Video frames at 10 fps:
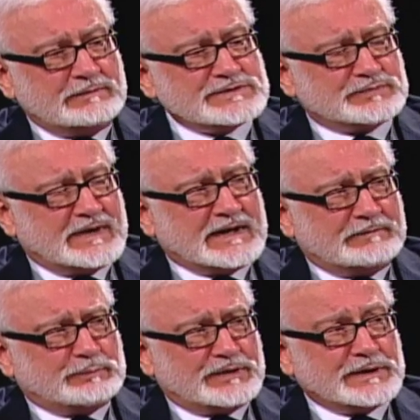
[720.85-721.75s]
was really
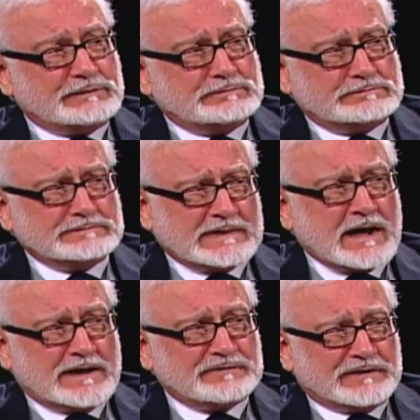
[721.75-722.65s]
pretty
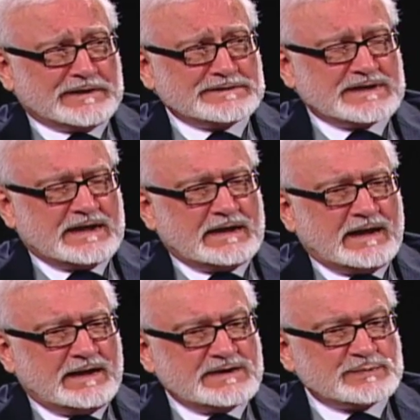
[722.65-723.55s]
confident
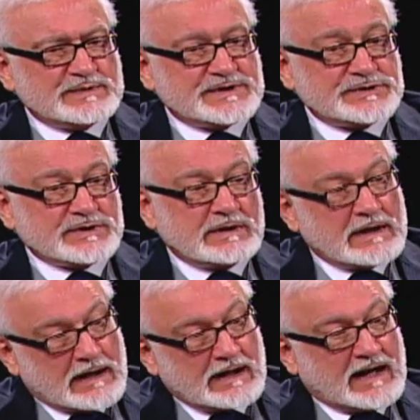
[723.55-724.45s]
in his position.
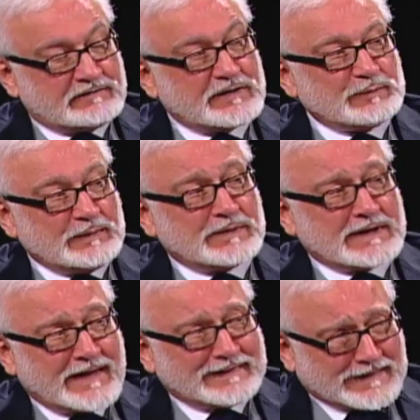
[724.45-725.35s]
A lot of other people are
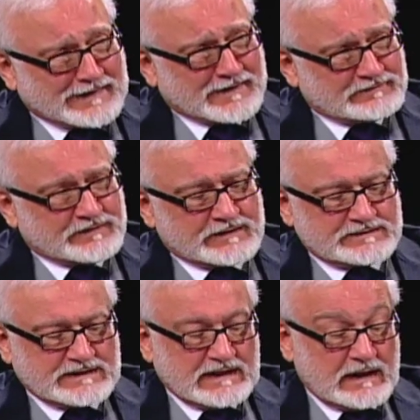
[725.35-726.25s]
not that
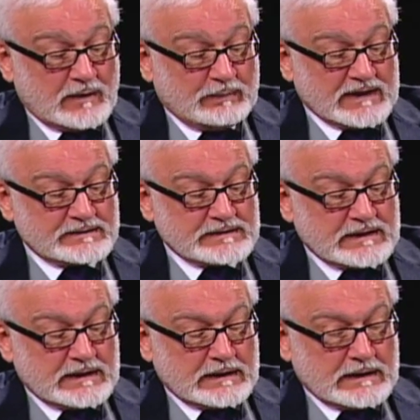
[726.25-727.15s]
confident,
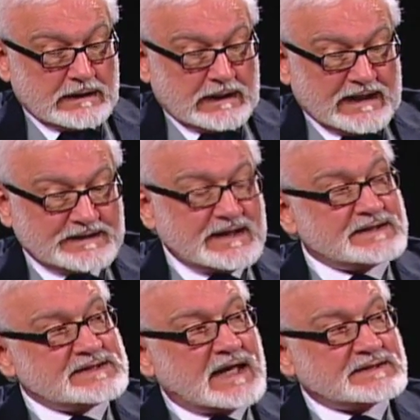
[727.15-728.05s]
but it
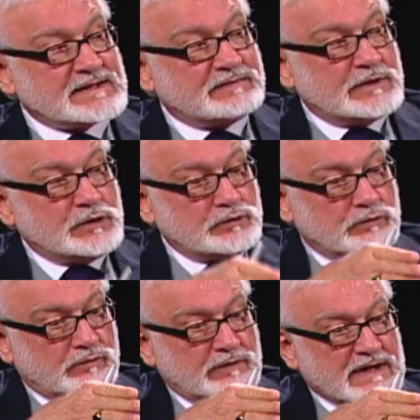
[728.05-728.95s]
is not something
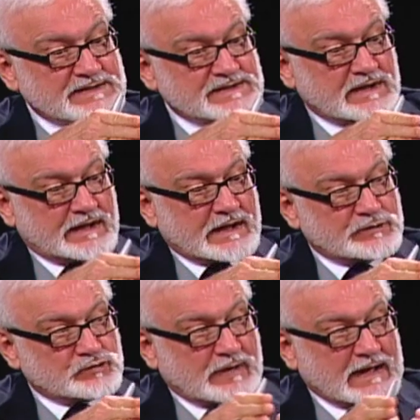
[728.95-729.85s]
you necessarily
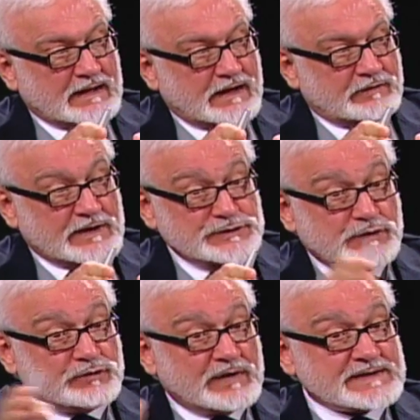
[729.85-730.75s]
can directly address.
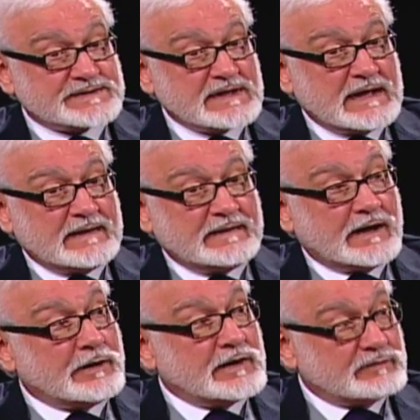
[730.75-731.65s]
You address
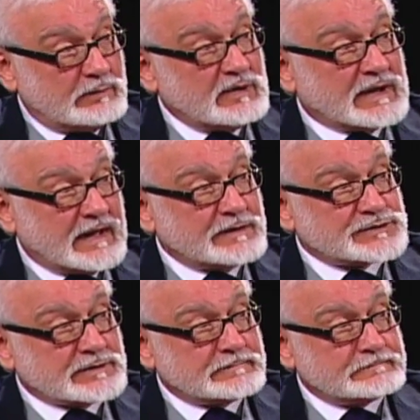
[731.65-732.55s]
the area of
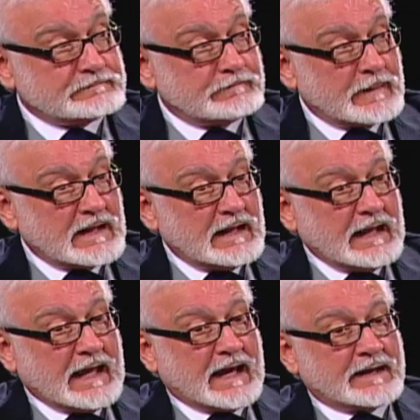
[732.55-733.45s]
communication.
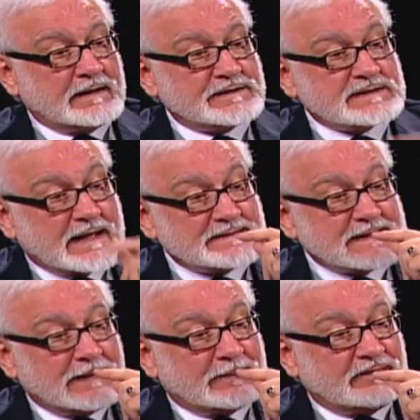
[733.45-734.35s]
And as I
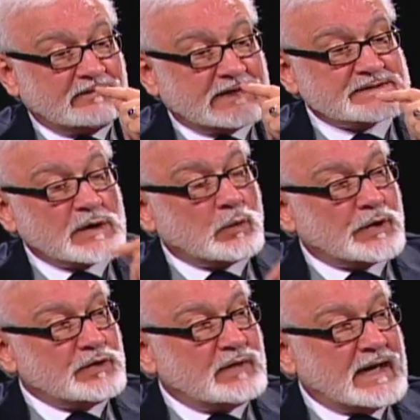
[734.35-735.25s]
said in the previous,
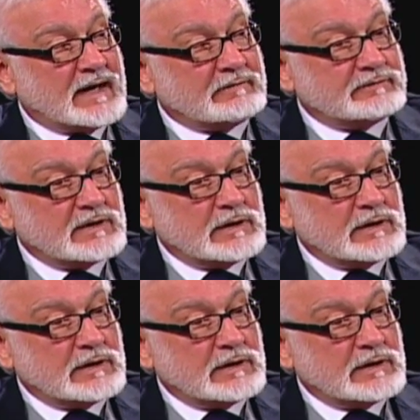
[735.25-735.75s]
where you have